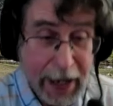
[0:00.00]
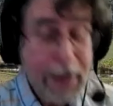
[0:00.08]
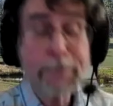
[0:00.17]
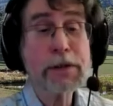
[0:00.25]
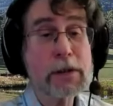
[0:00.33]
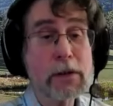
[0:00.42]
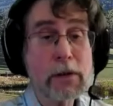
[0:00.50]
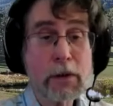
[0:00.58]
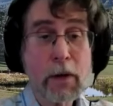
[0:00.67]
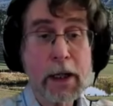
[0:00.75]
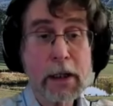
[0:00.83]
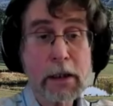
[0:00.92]
absolutely
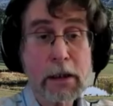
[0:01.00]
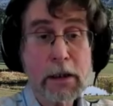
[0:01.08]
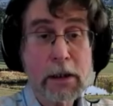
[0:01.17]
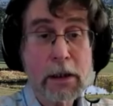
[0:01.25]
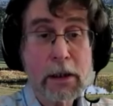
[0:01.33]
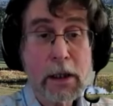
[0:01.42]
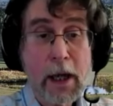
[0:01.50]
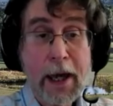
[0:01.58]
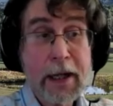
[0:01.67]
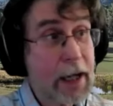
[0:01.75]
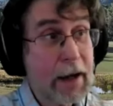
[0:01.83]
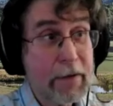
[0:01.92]
right.
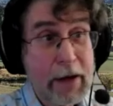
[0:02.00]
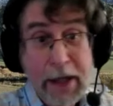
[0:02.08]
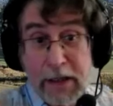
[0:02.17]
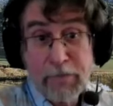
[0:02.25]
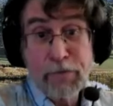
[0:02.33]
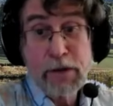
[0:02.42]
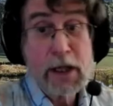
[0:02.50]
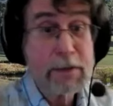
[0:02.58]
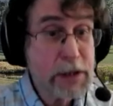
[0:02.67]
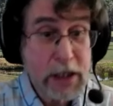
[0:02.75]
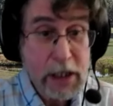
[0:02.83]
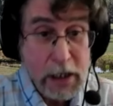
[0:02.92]
And in different
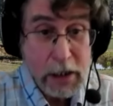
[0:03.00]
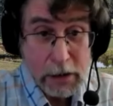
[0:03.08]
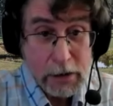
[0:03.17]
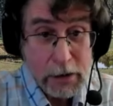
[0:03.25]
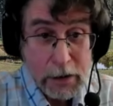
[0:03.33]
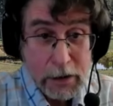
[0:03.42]
times of the year.